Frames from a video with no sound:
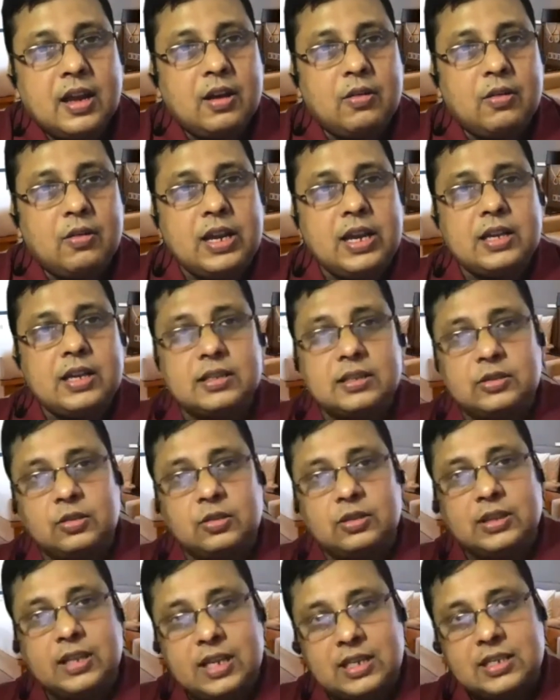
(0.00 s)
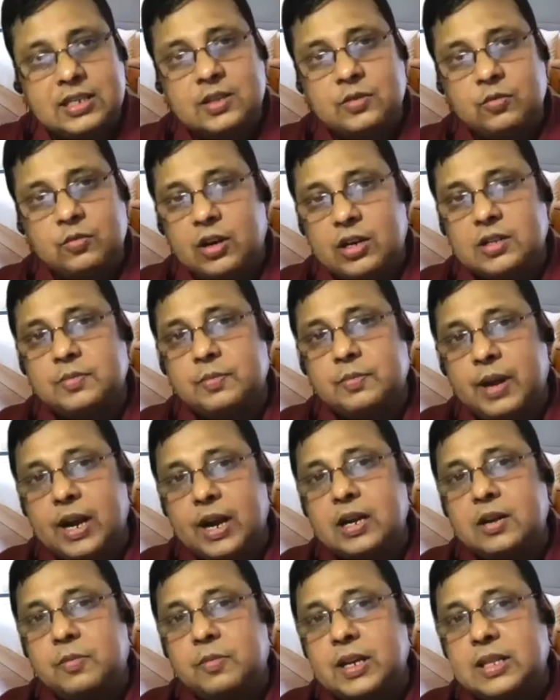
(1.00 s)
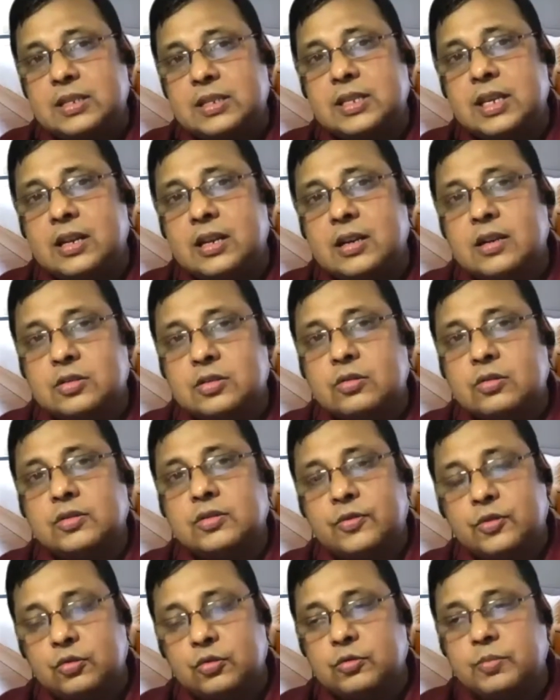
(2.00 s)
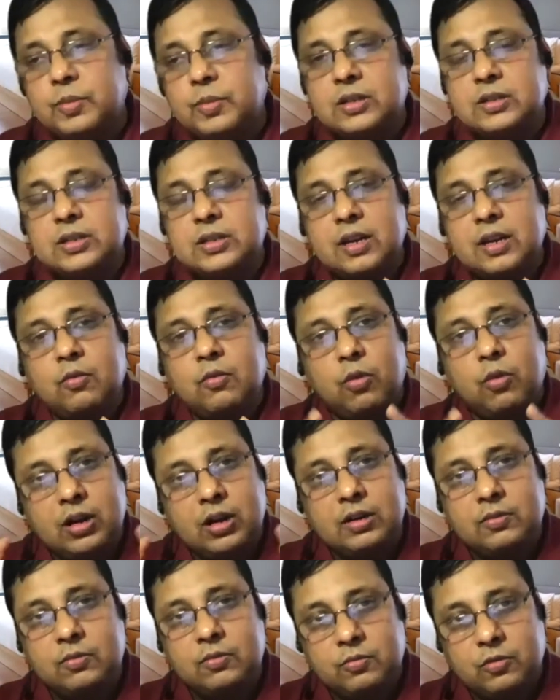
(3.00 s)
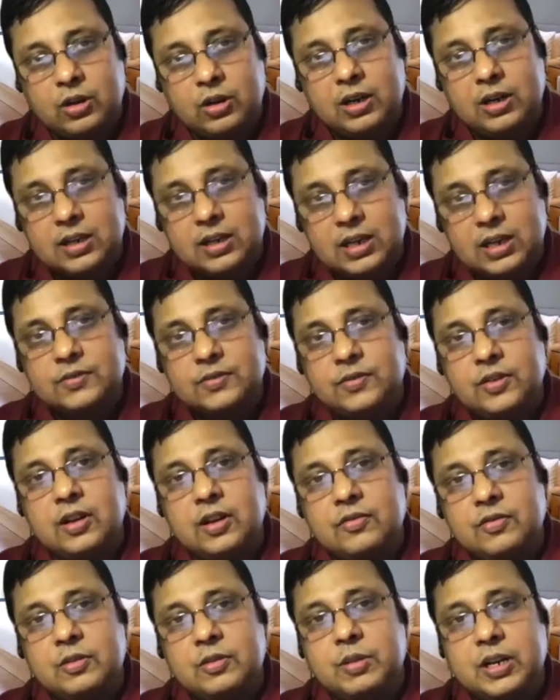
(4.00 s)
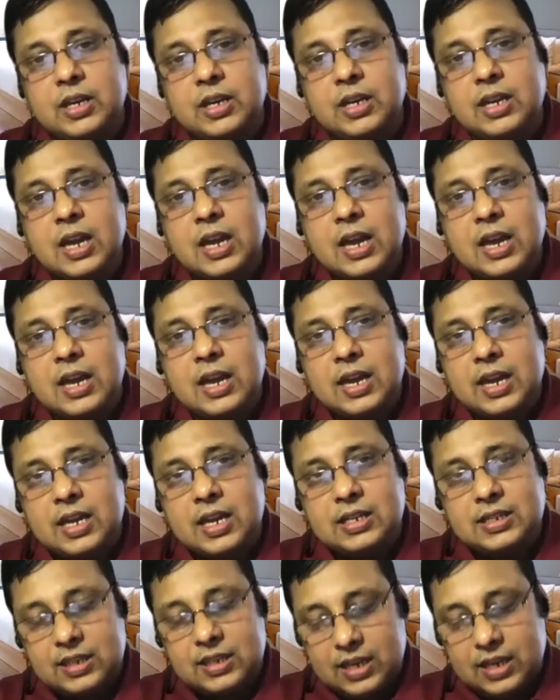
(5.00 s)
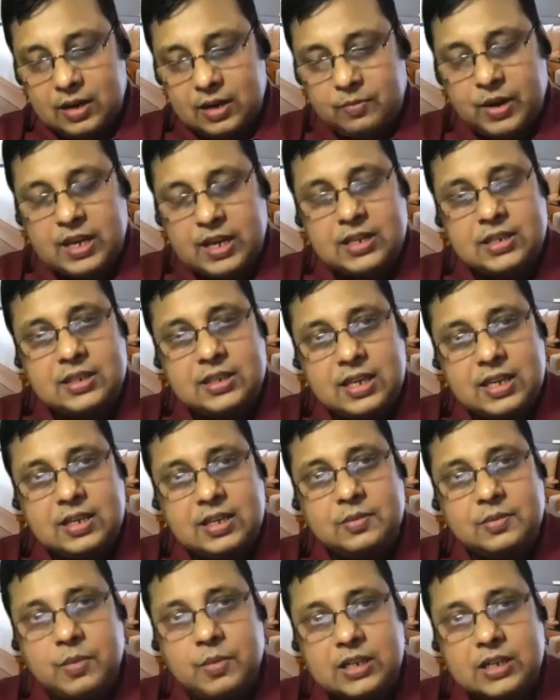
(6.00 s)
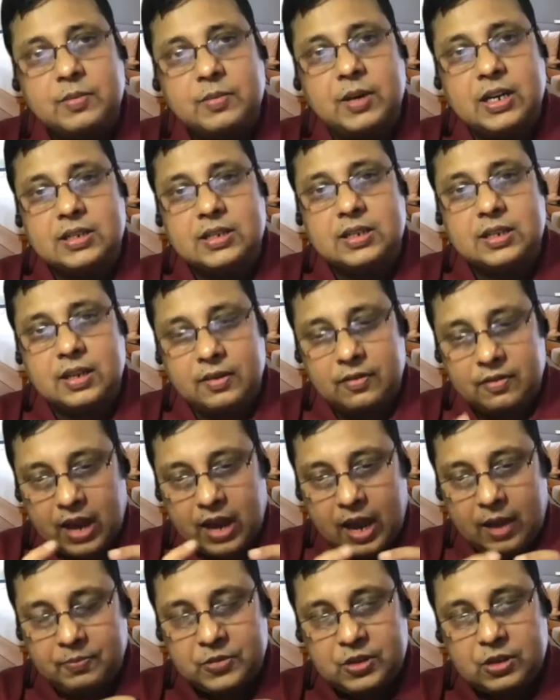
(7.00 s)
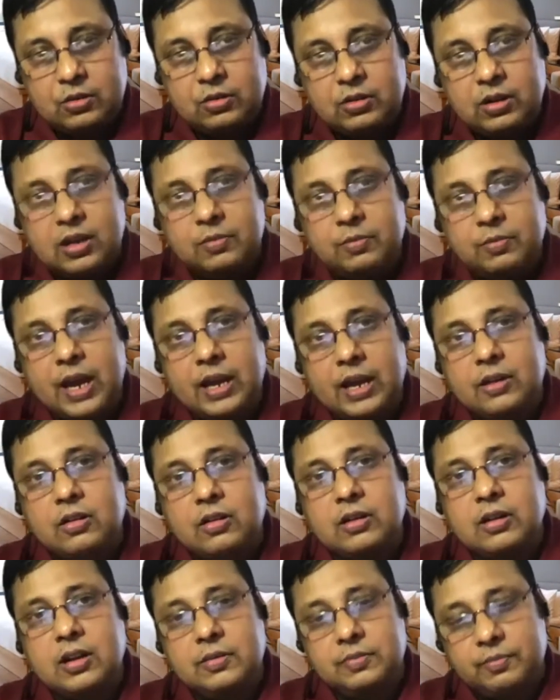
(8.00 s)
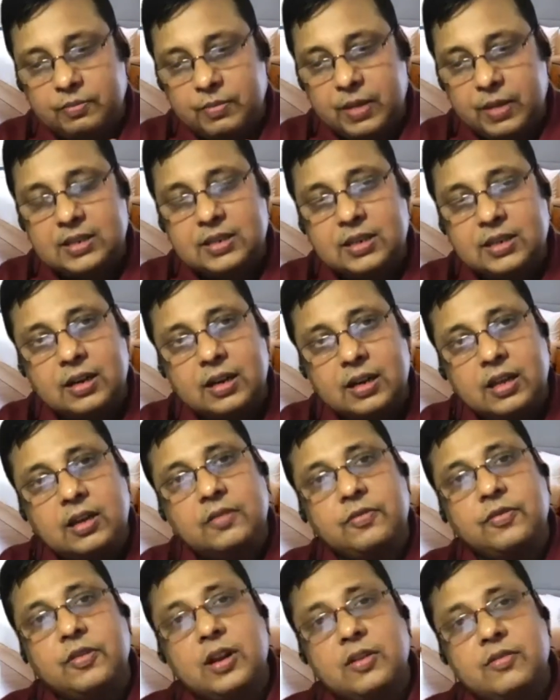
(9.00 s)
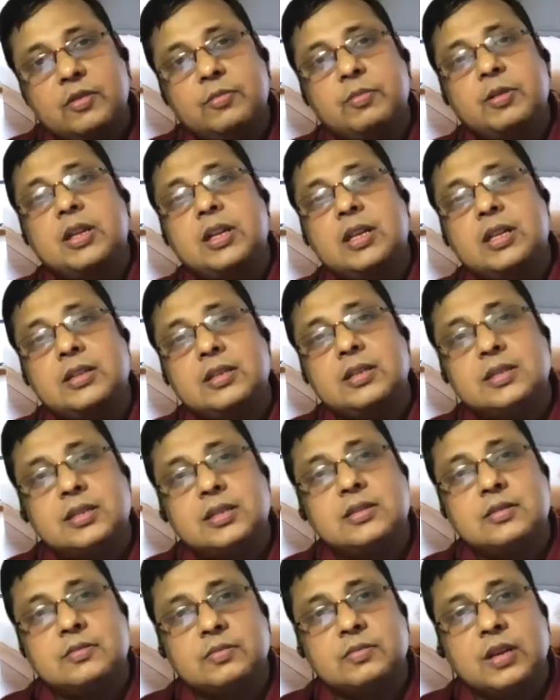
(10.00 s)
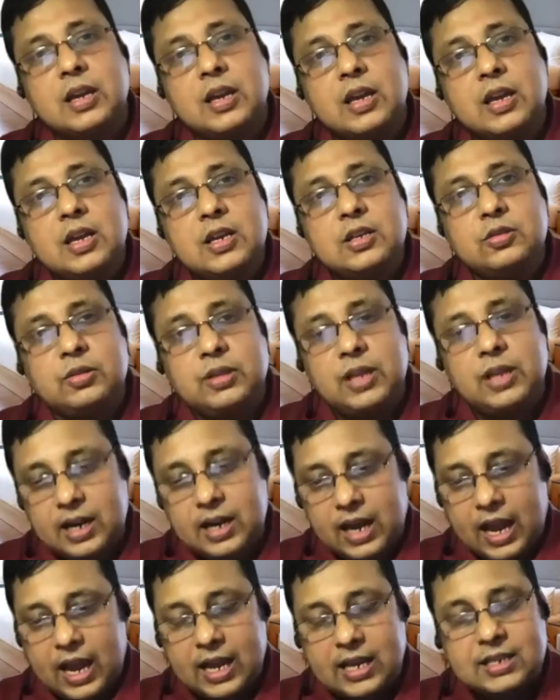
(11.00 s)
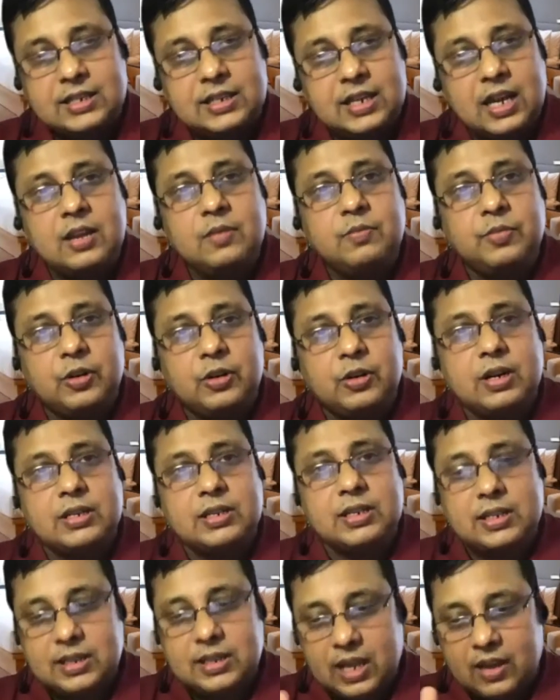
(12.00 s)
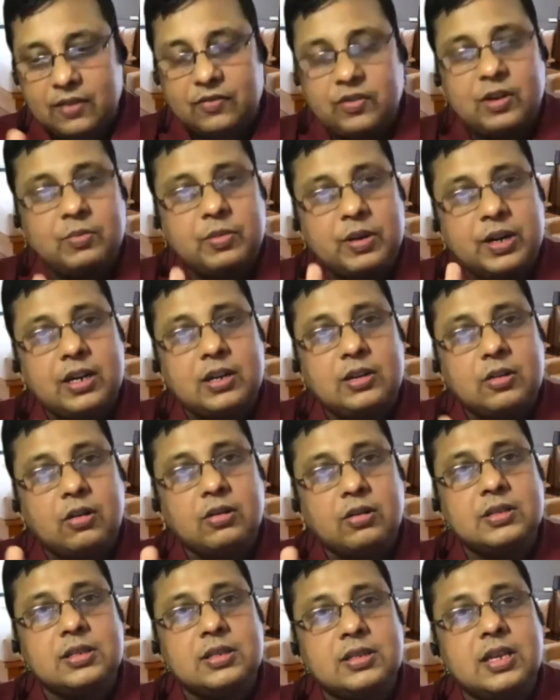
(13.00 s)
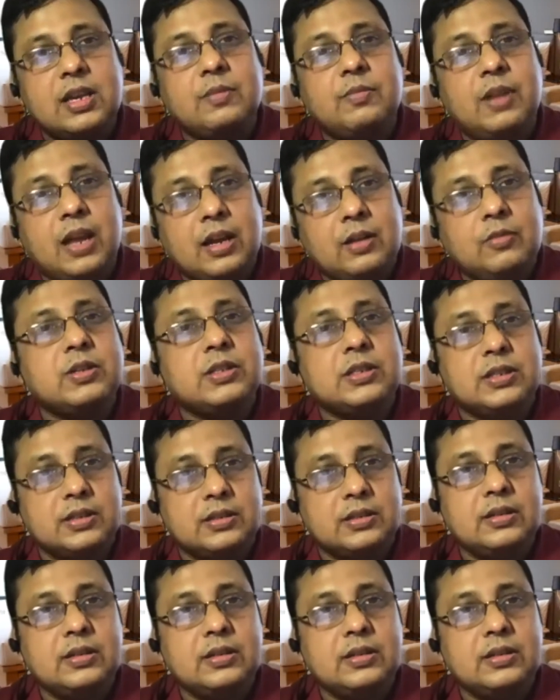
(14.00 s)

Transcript: Okay, so this is what is meant by the single source of truth, because then what it does for everybody is it brings these measurements absolutely bang on and makes it clear for everybody in the system, so that as time progresses, everybody talks the same language.